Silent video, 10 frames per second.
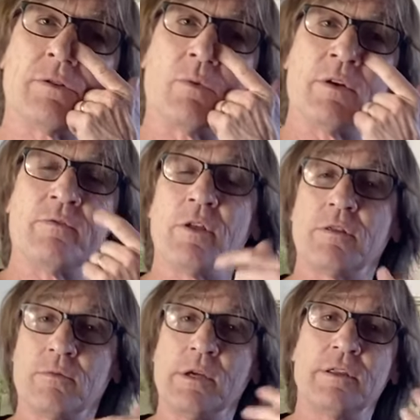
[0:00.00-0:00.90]
It's one of the
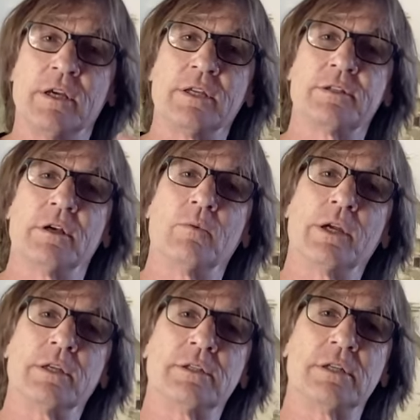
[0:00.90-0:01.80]
3 things that we
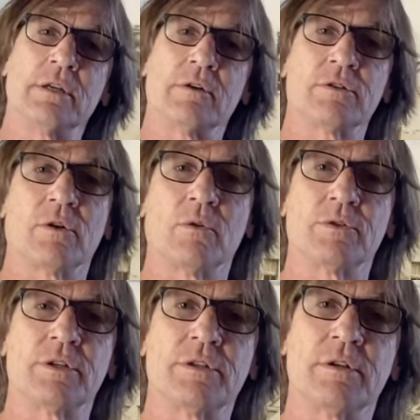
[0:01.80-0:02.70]
can see in our solar
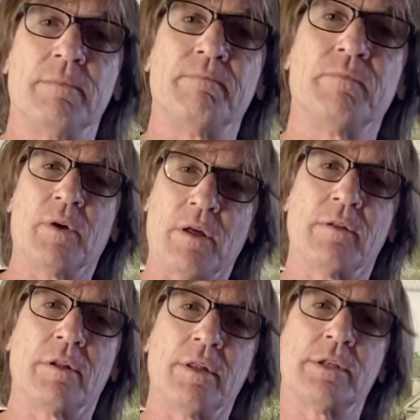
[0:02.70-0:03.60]
system
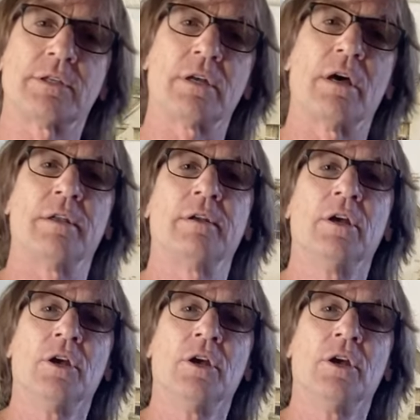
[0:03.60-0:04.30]
other than the sun